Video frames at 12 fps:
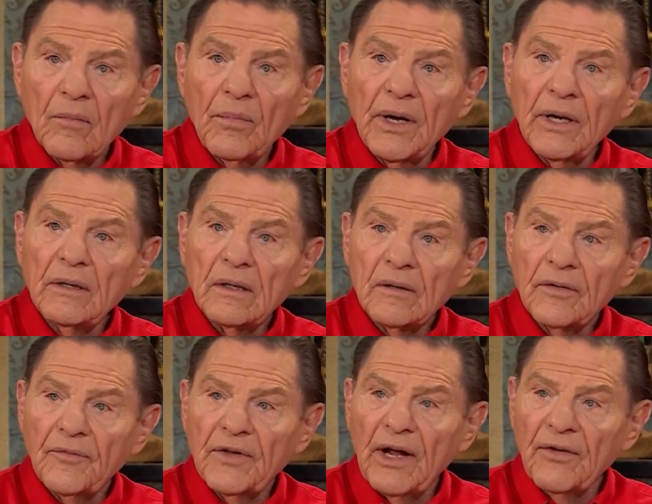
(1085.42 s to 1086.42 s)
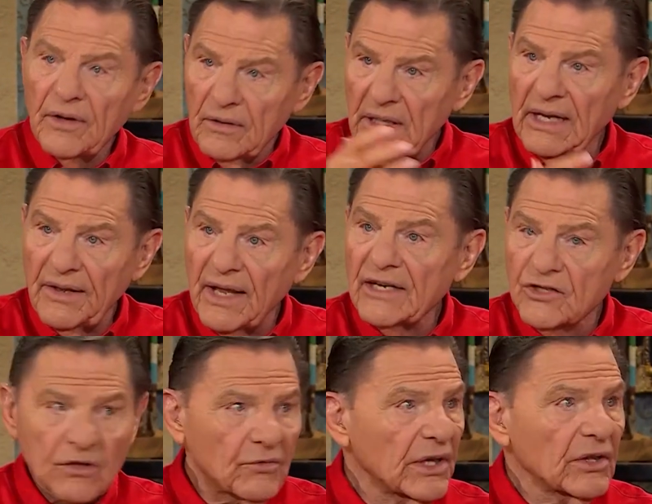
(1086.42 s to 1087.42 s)
But now, and that's
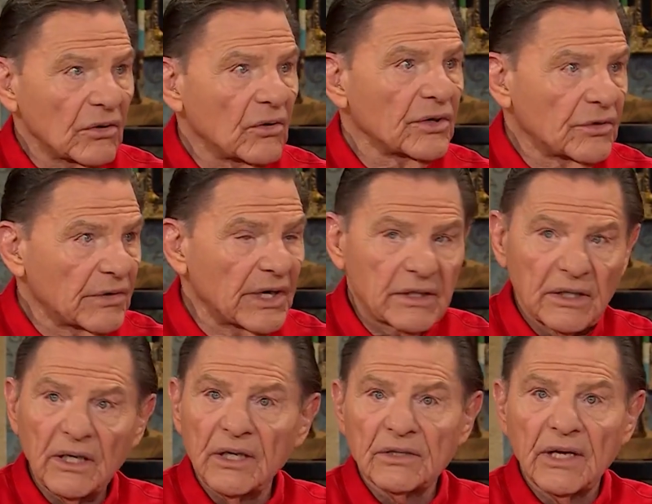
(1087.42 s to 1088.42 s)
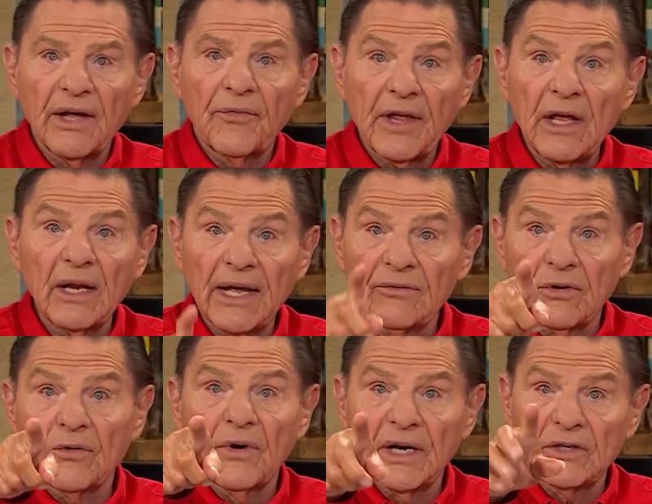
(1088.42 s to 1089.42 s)
the way the Lord directed us. Now, He'll have to
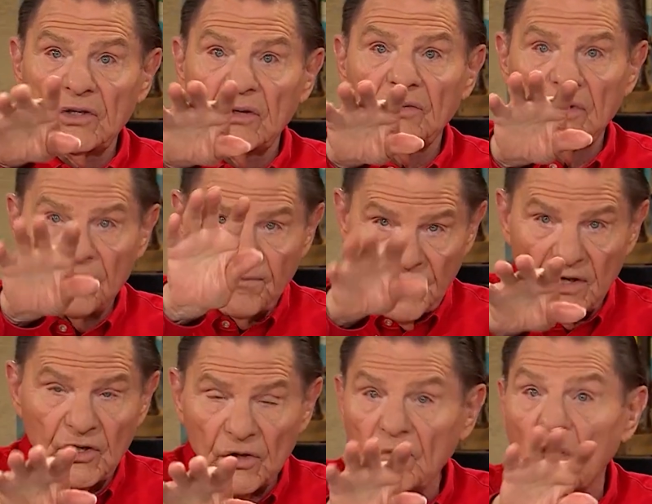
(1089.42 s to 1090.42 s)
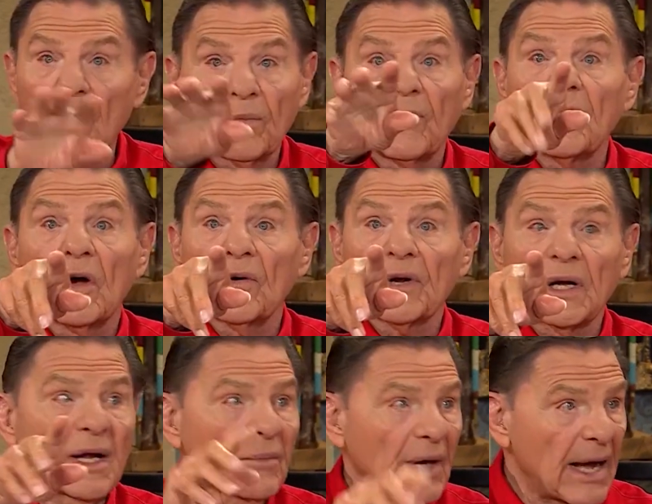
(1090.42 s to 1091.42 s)
direct you. Go to
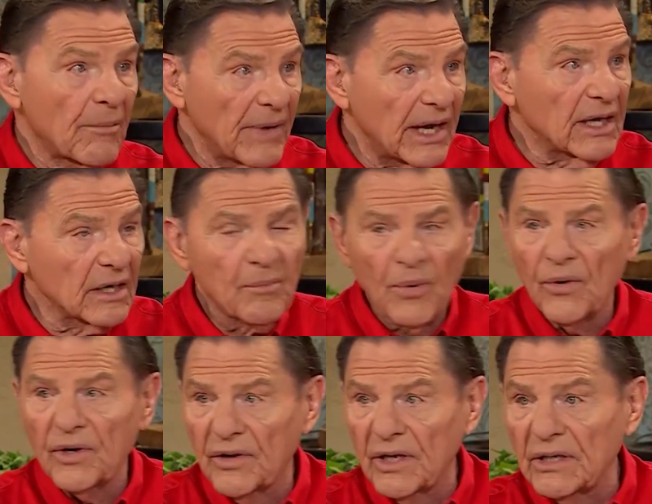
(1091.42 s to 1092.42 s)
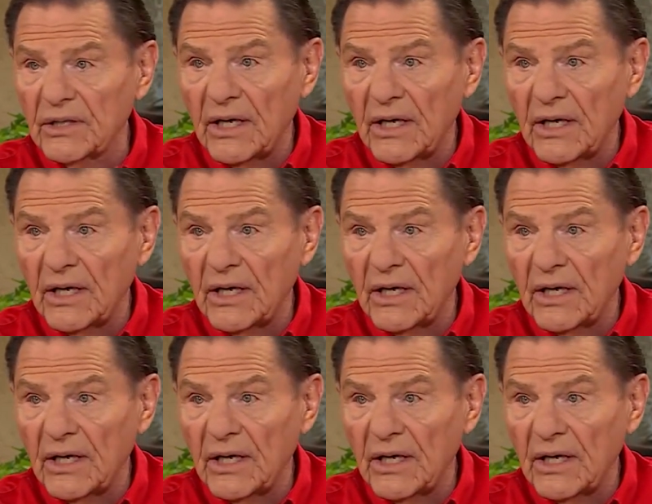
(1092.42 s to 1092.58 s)
God. I'm making a point of this.